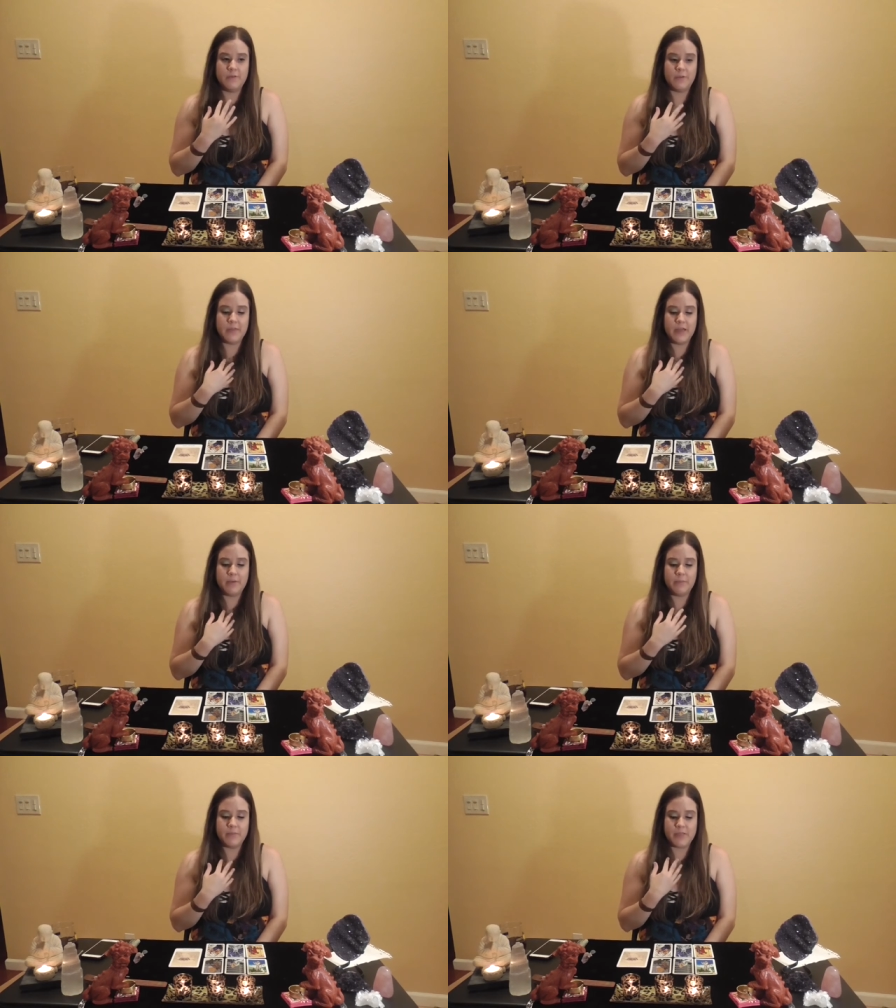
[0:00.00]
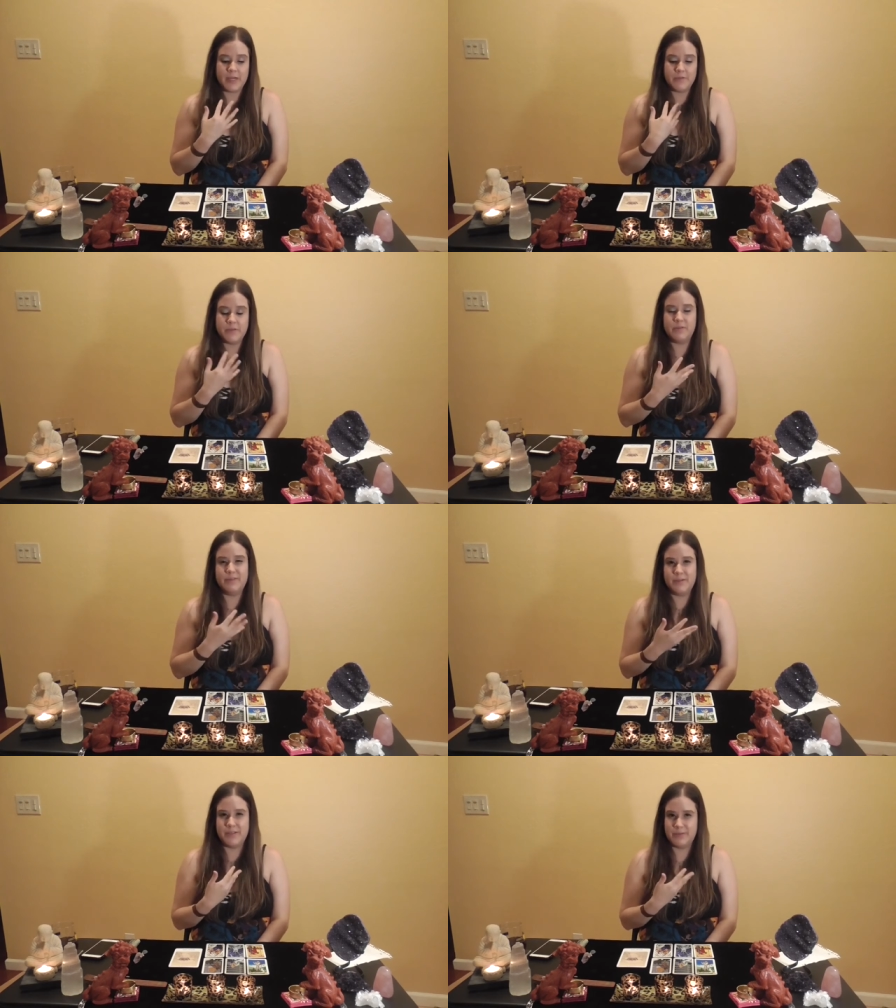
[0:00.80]
for themselves to
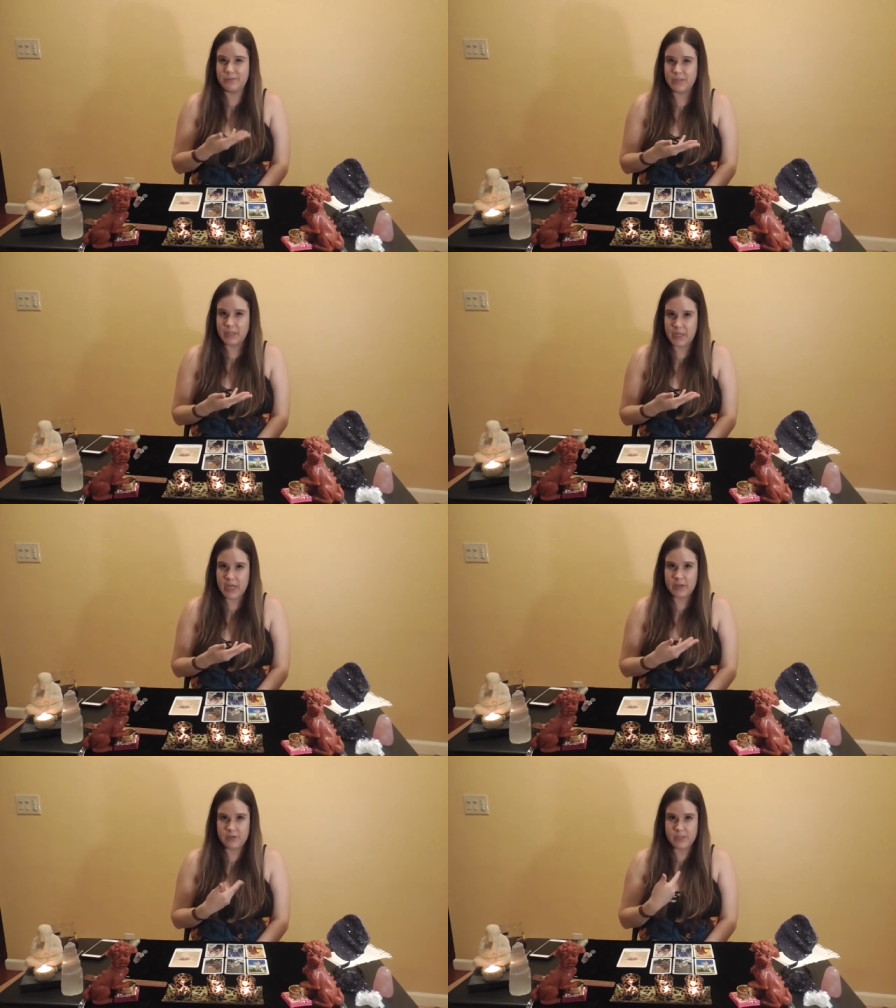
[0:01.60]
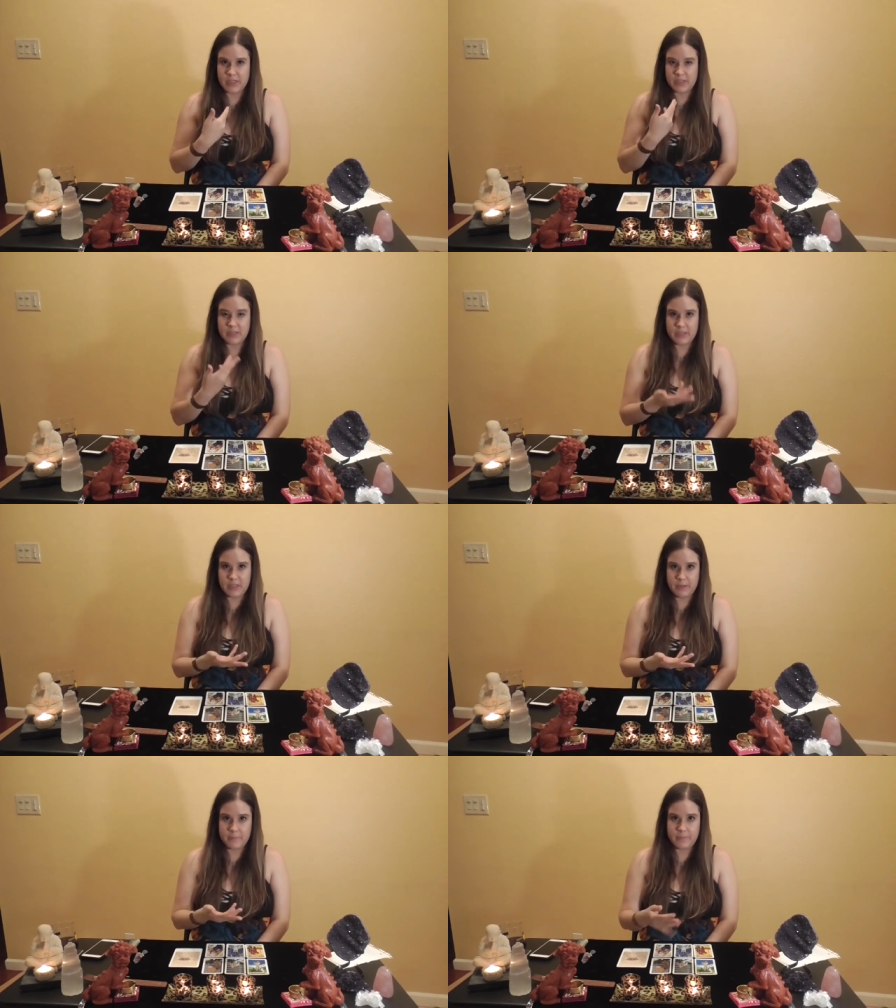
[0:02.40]
feel differently
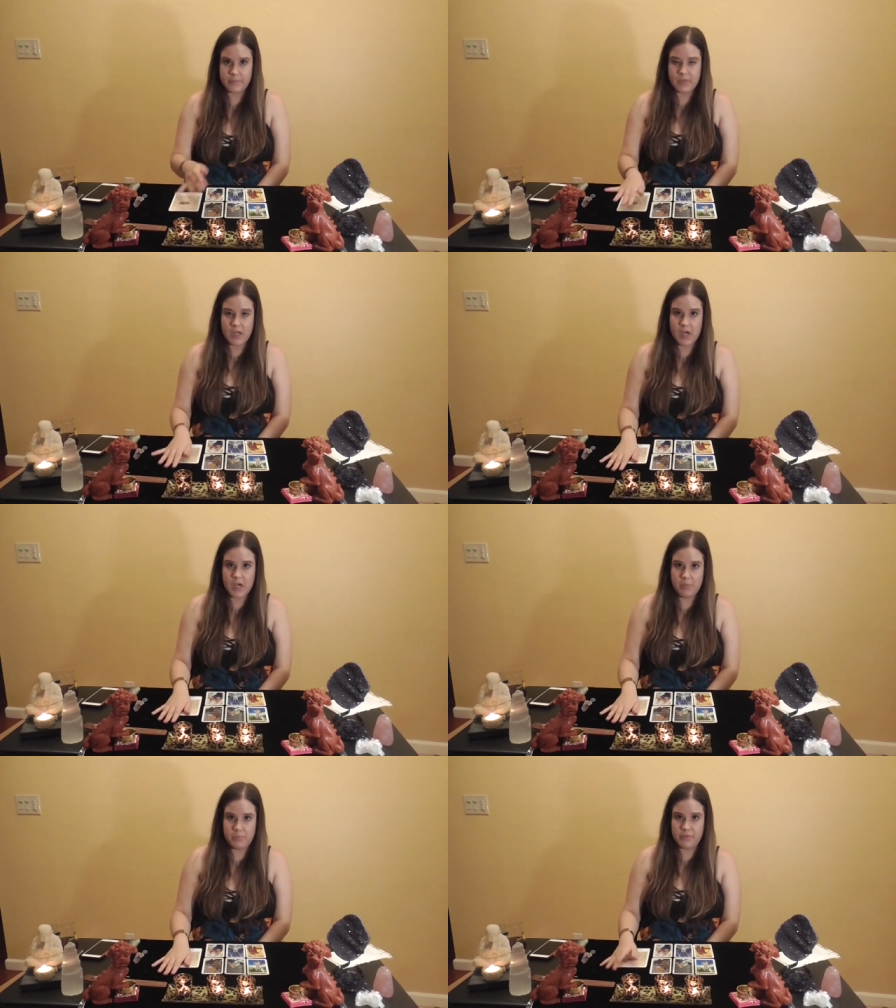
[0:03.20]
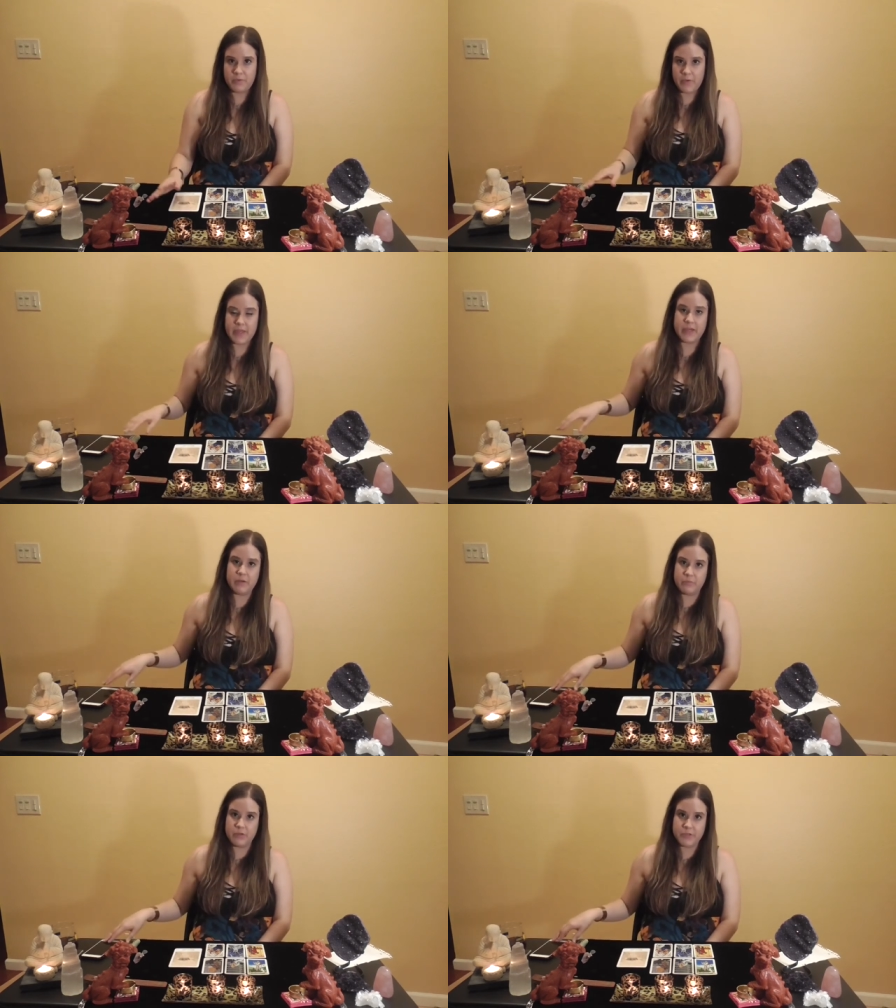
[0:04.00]
energetically before they could
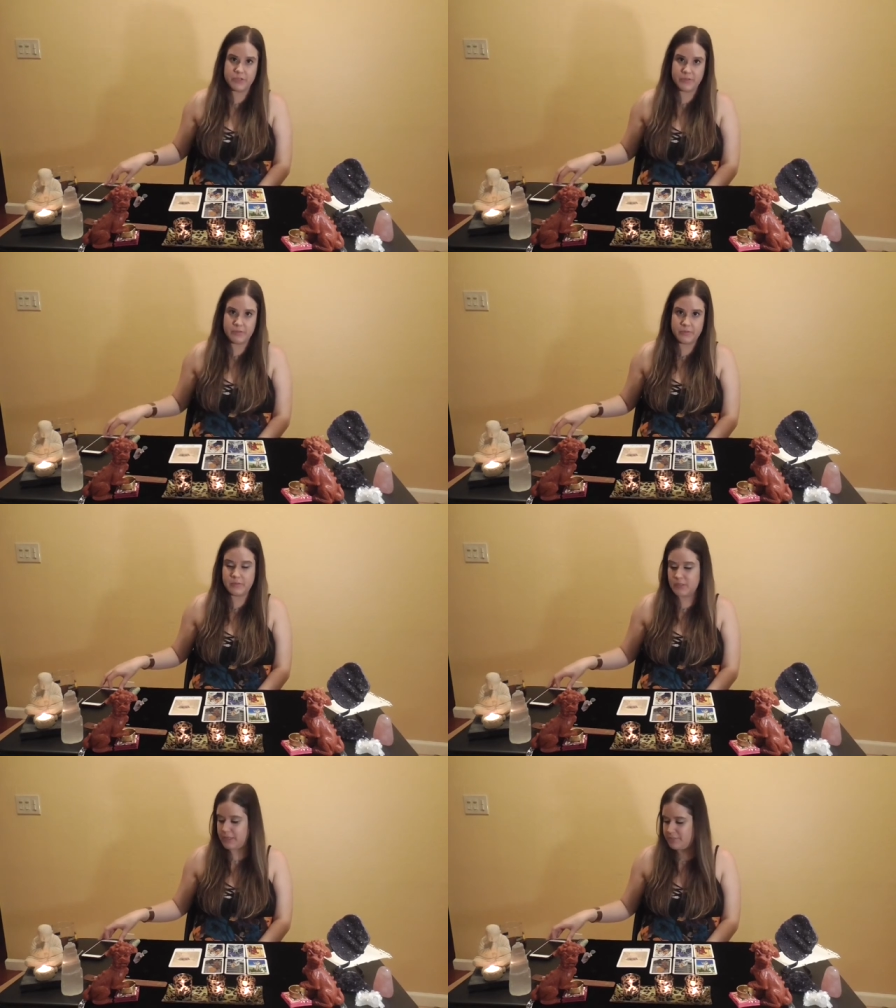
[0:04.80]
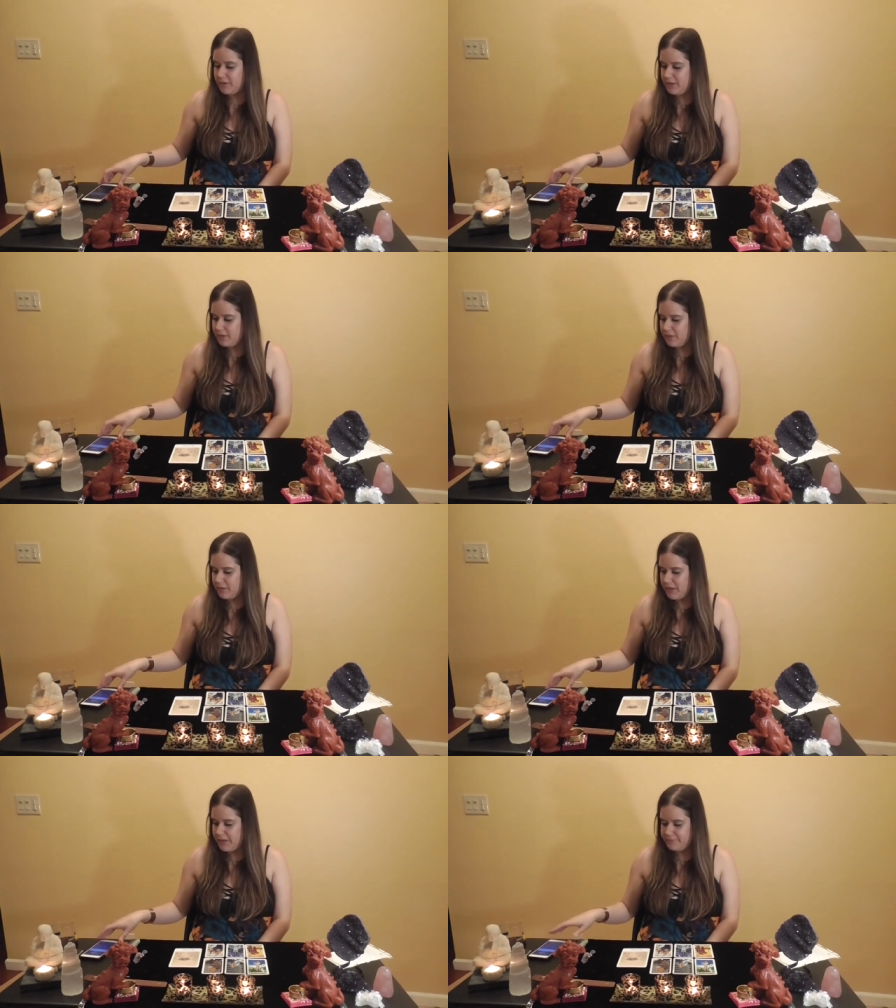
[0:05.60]
approach you, Libra,
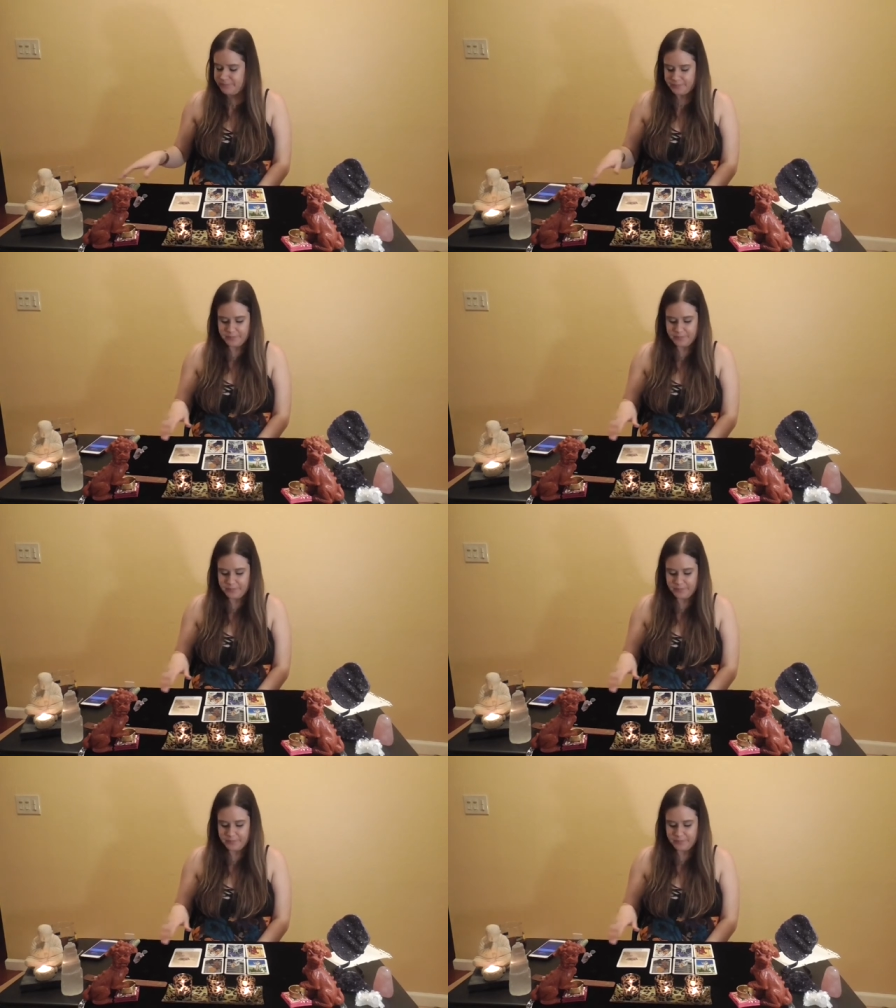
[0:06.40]
okay?